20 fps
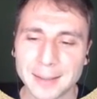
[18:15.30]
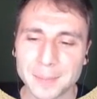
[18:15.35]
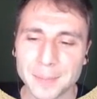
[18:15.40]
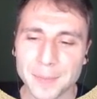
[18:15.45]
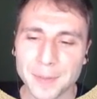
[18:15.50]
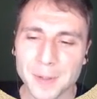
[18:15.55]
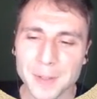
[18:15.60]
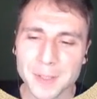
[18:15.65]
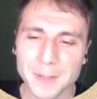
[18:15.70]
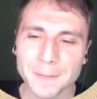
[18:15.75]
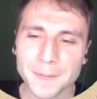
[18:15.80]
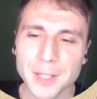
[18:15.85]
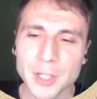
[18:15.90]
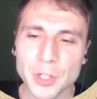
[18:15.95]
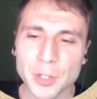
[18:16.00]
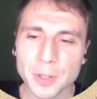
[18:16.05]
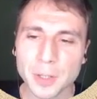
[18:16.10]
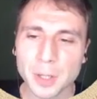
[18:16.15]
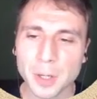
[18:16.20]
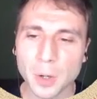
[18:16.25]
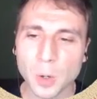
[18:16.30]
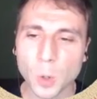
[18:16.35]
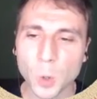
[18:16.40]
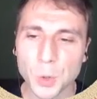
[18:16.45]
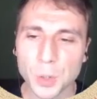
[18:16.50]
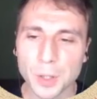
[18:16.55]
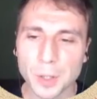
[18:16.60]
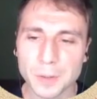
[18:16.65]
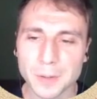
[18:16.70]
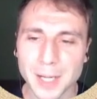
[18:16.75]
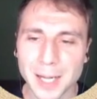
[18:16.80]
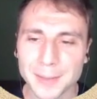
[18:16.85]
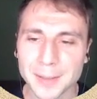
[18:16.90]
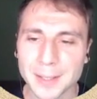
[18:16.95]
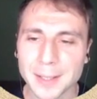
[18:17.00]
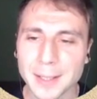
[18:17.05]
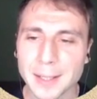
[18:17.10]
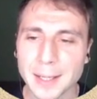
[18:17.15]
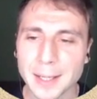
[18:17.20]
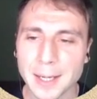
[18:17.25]
There's a feature called
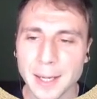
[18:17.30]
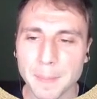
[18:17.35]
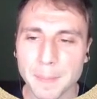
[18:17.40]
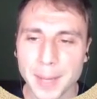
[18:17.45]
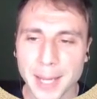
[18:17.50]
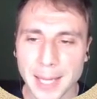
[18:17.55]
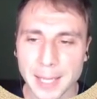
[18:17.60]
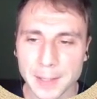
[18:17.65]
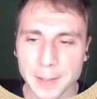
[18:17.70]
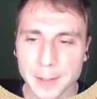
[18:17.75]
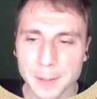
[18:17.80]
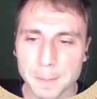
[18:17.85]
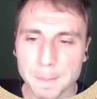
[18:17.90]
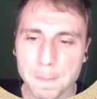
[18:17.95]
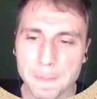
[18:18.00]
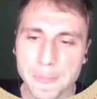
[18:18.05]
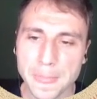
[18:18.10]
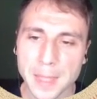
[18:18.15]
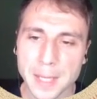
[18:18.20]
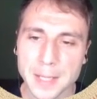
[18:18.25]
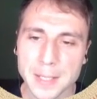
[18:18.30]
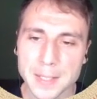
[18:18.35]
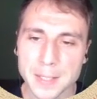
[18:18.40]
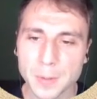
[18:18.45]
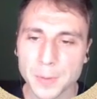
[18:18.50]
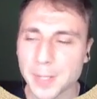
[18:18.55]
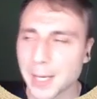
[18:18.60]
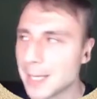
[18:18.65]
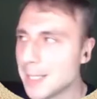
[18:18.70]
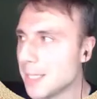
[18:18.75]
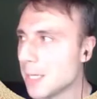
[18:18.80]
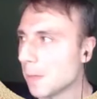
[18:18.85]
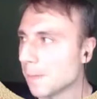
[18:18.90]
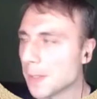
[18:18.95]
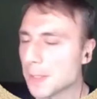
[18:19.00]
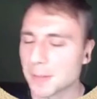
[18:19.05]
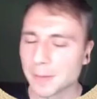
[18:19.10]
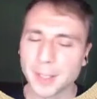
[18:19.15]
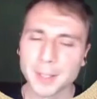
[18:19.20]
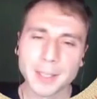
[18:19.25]
run command. So the idea of
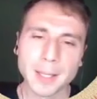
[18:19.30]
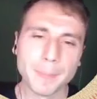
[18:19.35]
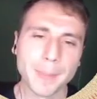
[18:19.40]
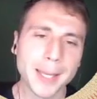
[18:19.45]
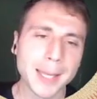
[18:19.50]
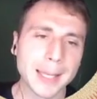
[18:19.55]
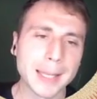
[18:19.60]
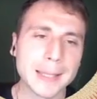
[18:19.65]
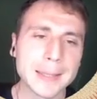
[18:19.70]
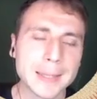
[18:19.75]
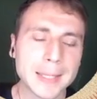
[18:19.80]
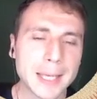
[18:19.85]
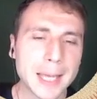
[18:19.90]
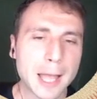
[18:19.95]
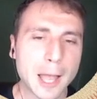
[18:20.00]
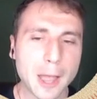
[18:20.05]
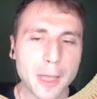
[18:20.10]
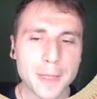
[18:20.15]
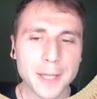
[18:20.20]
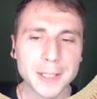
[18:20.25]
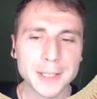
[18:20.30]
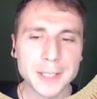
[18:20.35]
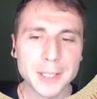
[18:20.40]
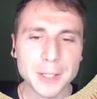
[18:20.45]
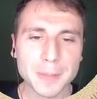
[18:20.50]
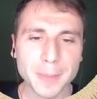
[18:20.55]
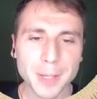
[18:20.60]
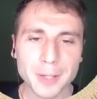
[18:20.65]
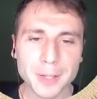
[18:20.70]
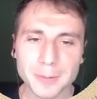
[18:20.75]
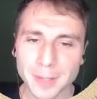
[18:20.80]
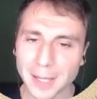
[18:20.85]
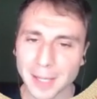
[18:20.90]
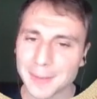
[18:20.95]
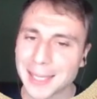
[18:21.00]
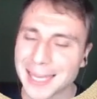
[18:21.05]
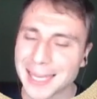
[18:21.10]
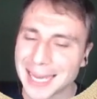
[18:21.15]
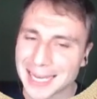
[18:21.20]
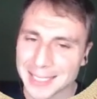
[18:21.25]
this run command that you may
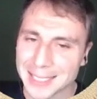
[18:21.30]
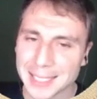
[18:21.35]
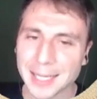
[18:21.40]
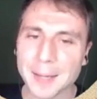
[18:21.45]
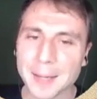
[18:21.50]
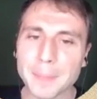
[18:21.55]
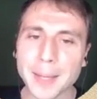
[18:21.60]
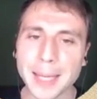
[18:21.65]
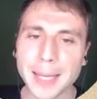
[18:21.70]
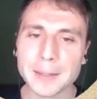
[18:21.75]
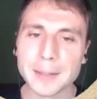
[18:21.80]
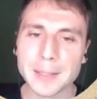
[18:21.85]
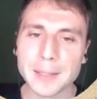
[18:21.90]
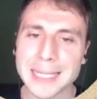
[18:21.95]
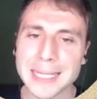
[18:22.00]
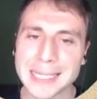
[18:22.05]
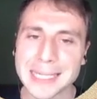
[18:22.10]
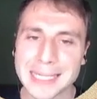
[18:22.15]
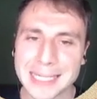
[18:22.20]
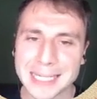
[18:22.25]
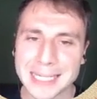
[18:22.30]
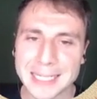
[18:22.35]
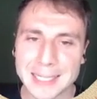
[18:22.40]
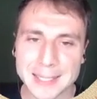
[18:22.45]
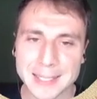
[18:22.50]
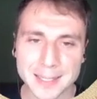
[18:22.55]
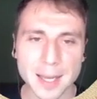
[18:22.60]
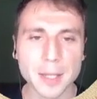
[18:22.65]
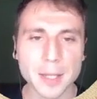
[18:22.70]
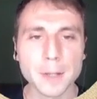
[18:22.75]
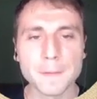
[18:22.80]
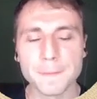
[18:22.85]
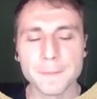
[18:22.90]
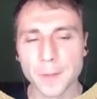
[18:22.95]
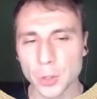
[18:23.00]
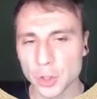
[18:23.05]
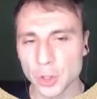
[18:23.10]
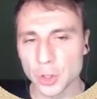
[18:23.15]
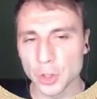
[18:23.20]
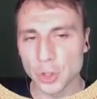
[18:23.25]
run any command inside of
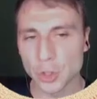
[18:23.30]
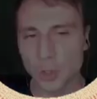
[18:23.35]
virtual,